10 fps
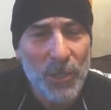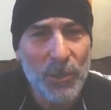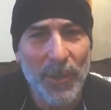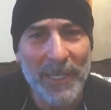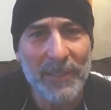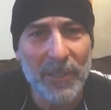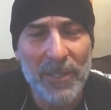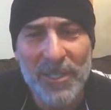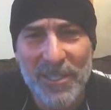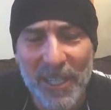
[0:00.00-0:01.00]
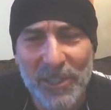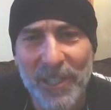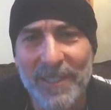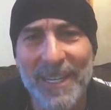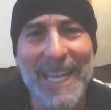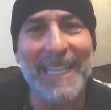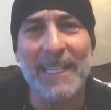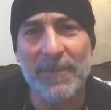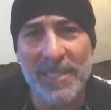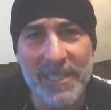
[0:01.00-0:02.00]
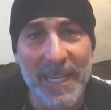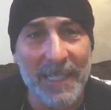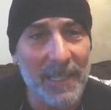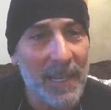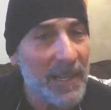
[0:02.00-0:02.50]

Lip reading: to enter such a negative state